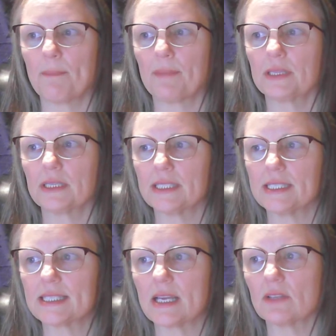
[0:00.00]

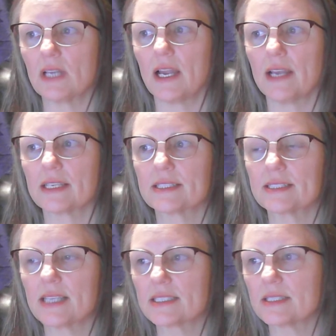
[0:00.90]
please outline
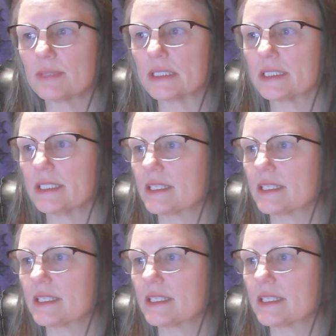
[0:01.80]
accessibility